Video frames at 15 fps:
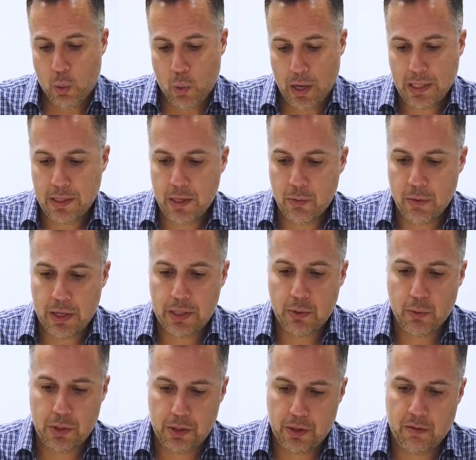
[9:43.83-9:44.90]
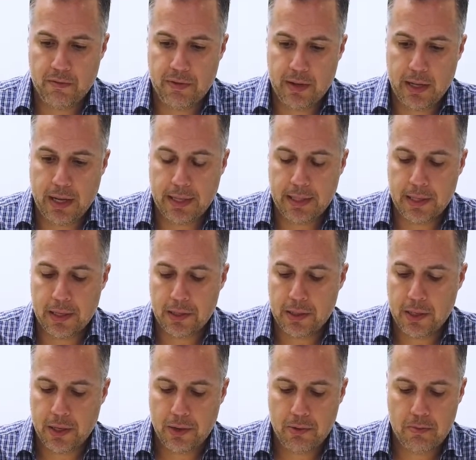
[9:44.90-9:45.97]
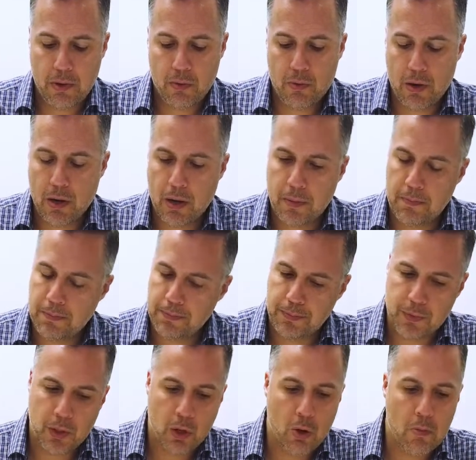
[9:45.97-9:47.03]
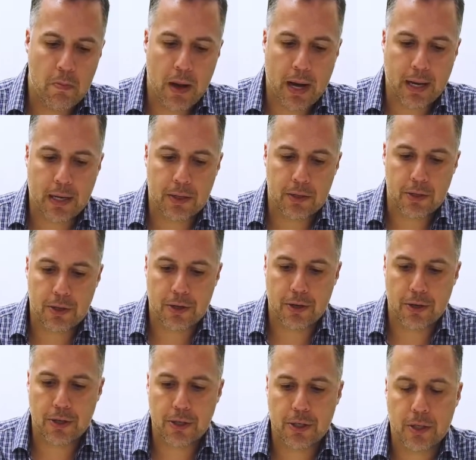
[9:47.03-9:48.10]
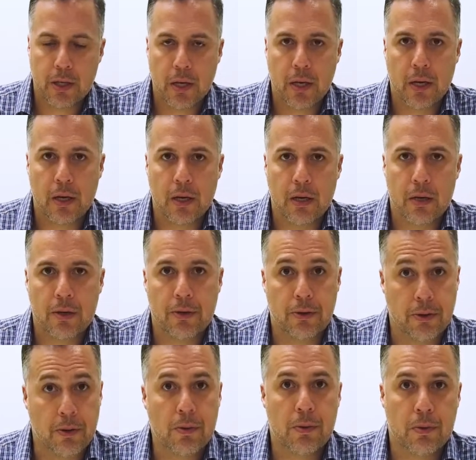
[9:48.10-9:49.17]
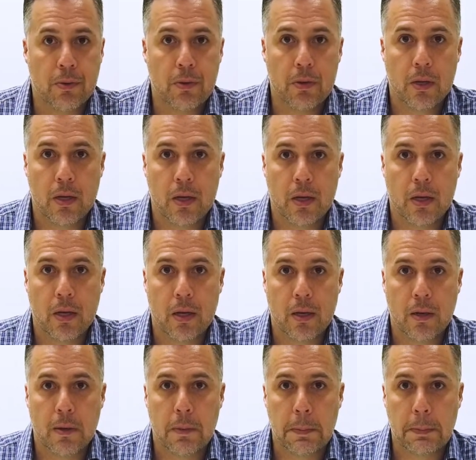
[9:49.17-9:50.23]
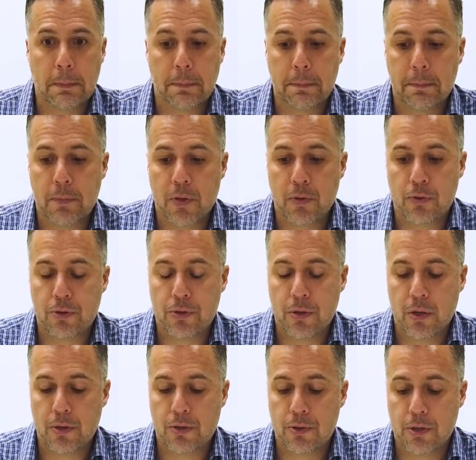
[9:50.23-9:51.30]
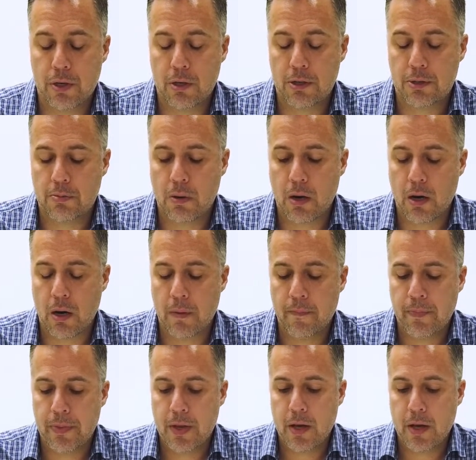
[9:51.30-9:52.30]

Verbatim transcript: What's the risk with something like this? And you may want to go back and search in your Google, um, in, your, in your search bar